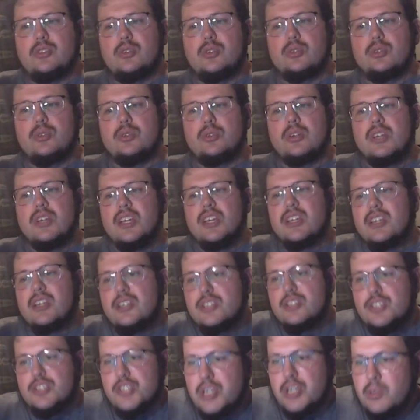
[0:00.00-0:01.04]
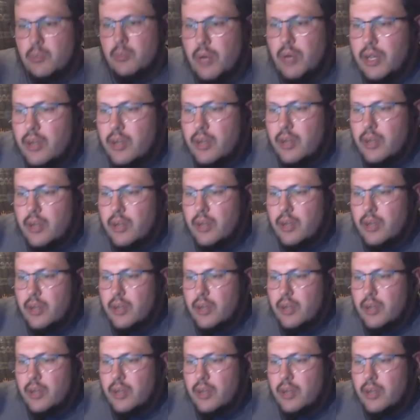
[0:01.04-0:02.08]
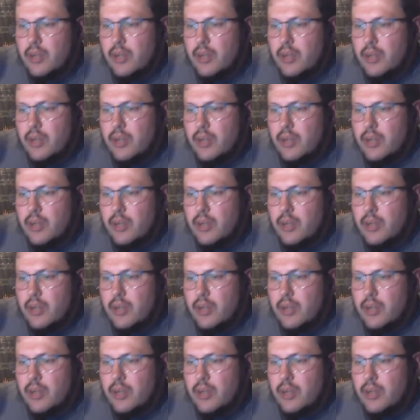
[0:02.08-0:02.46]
Cole Shenwetter, Rock Chalosky.